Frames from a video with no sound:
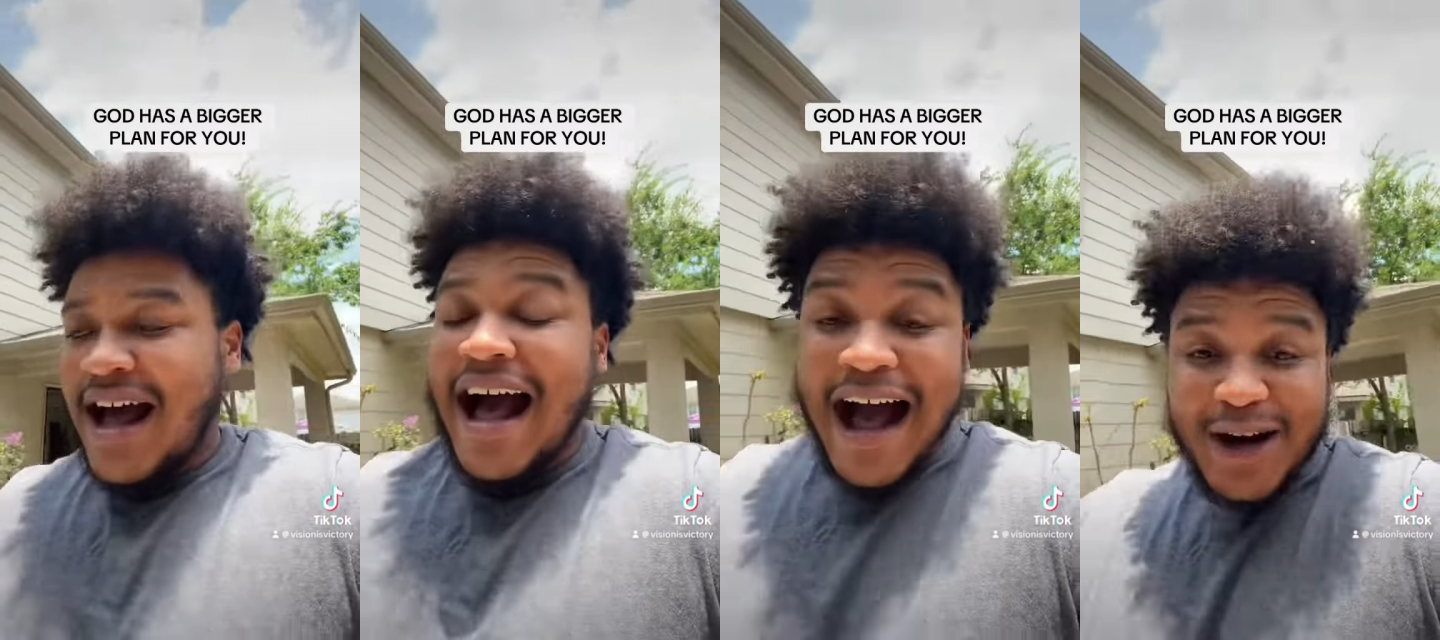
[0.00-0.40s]

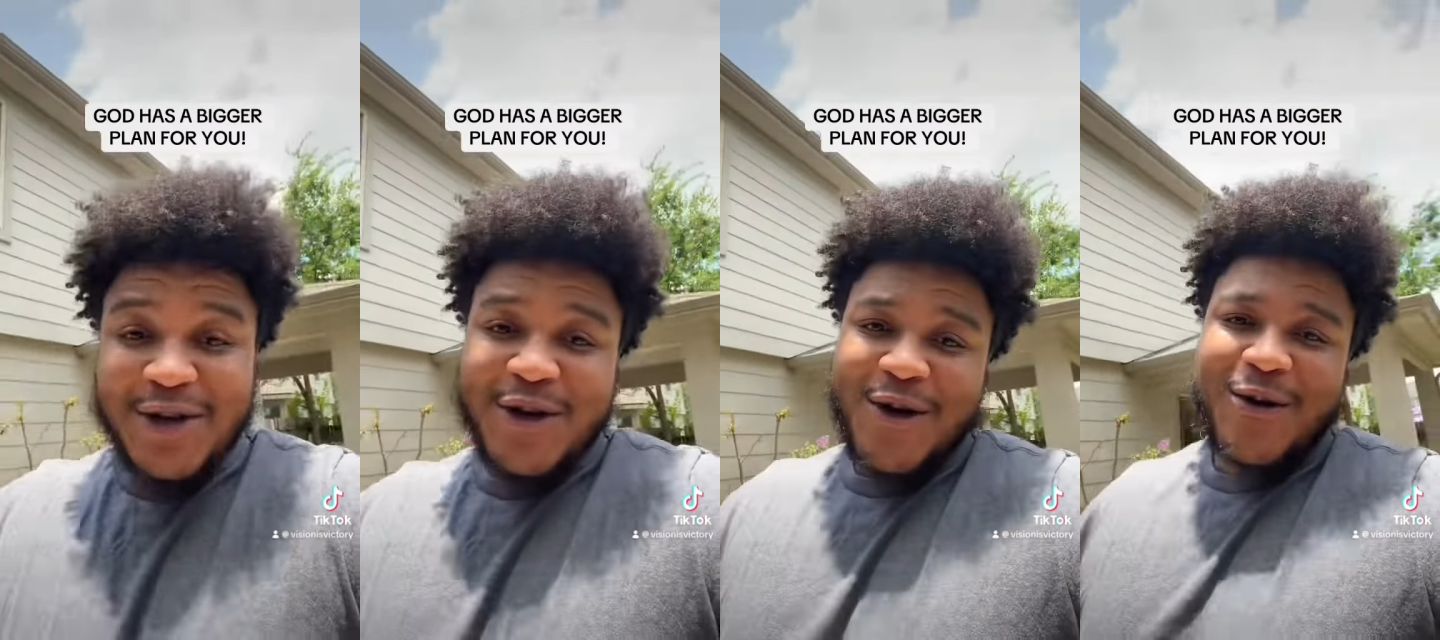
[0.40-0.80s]
I don't
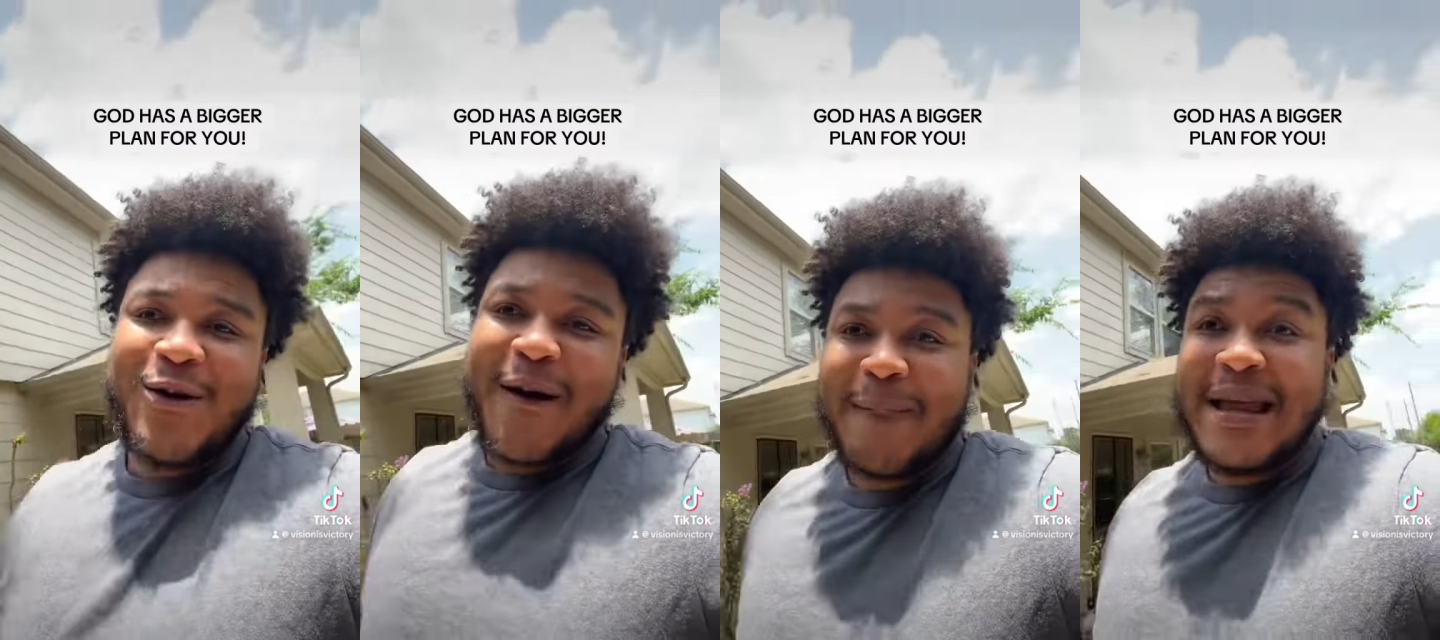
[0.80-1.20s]
know where
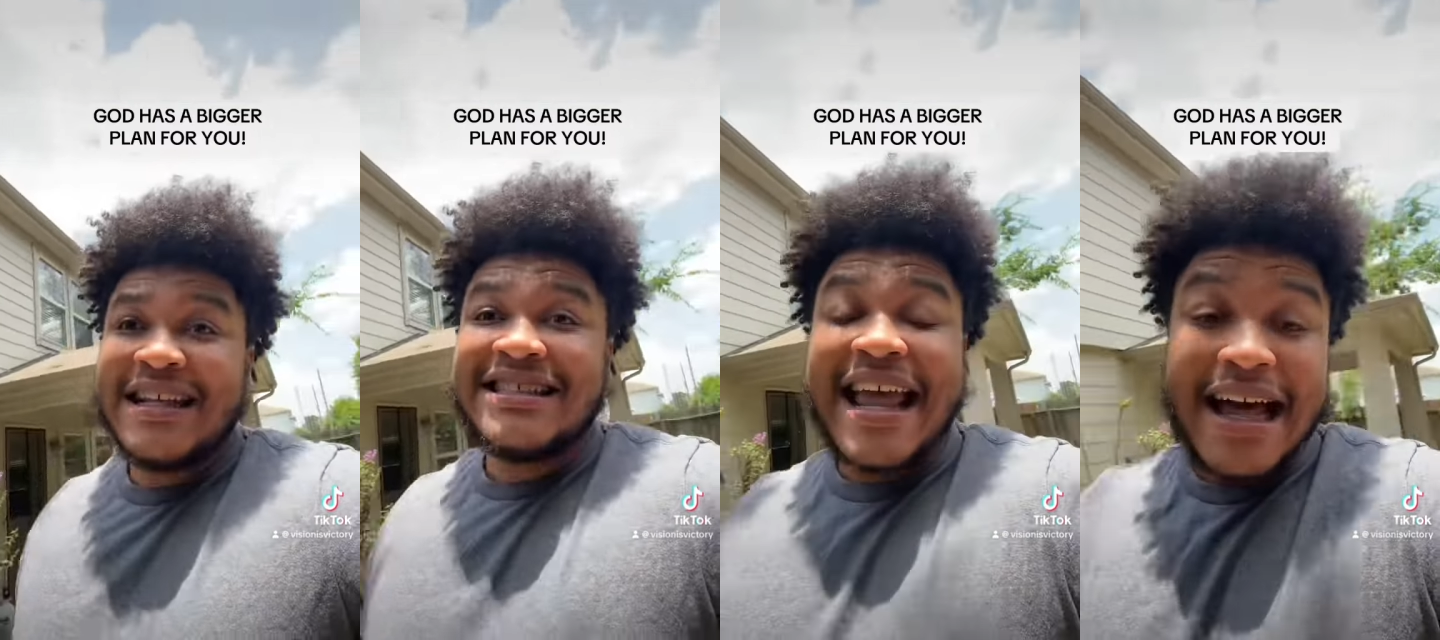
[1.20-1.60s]
I'm
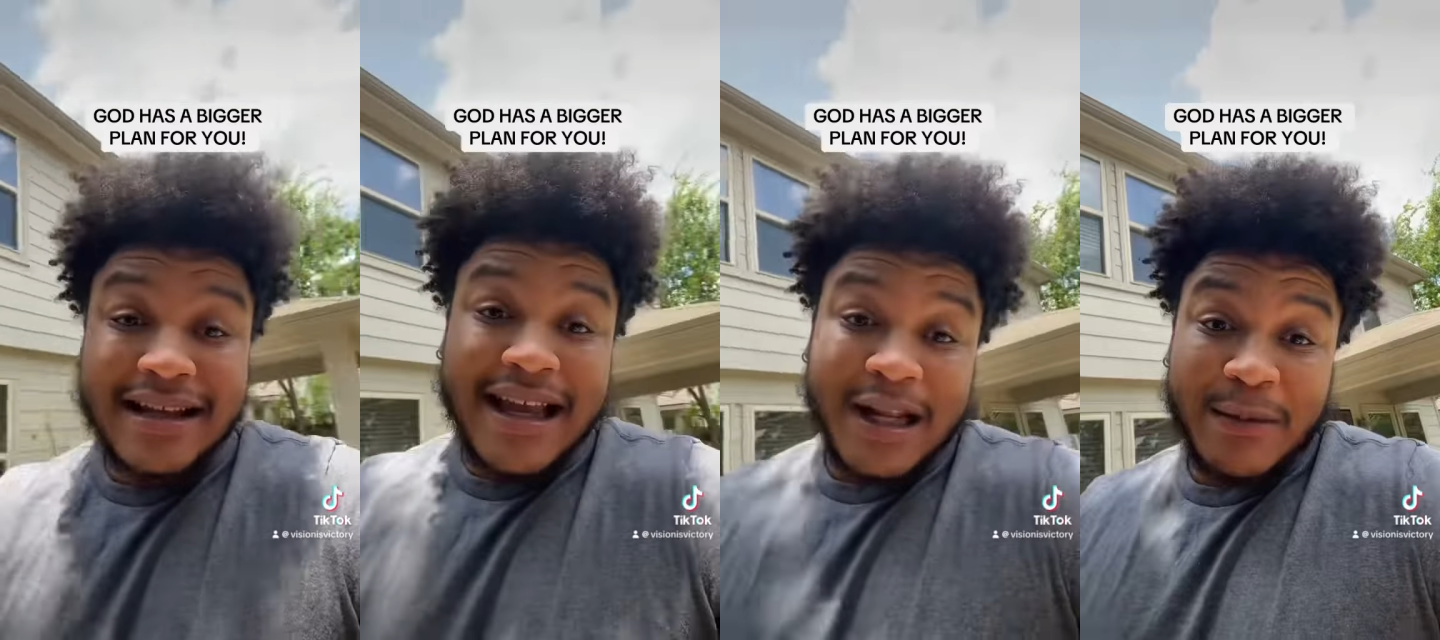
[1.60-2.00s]
exactly
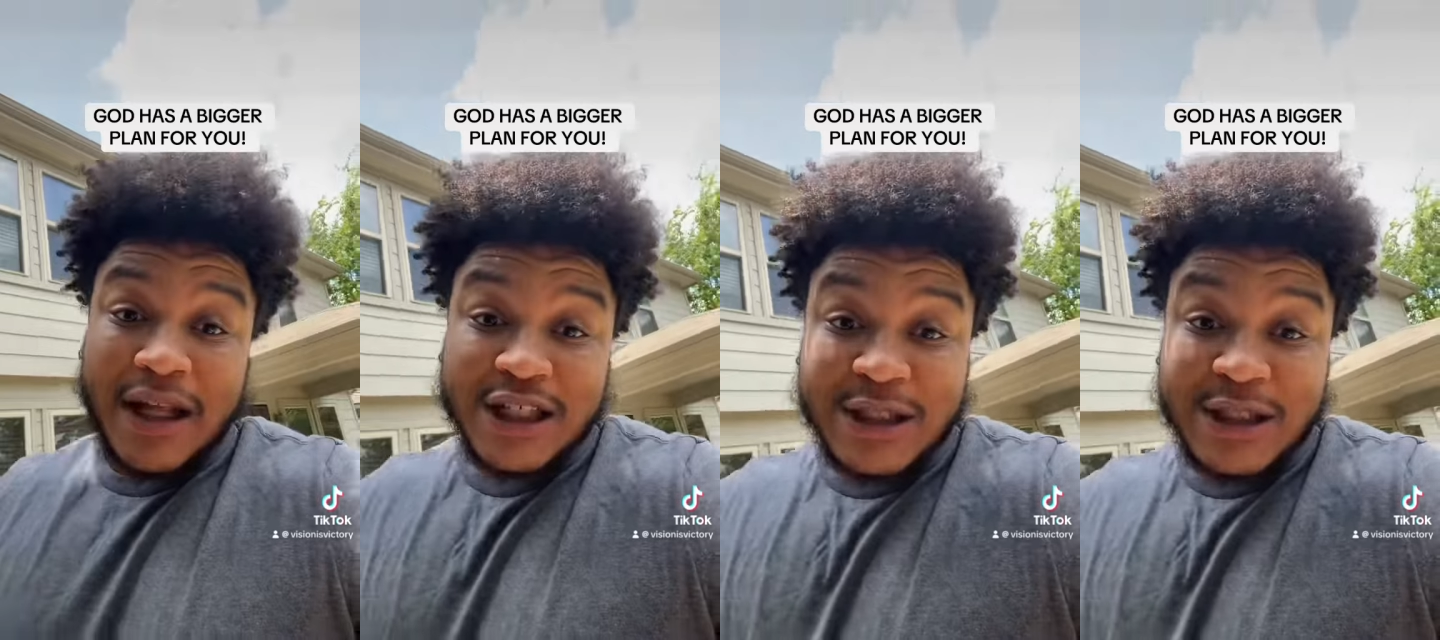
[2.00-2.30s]
headed because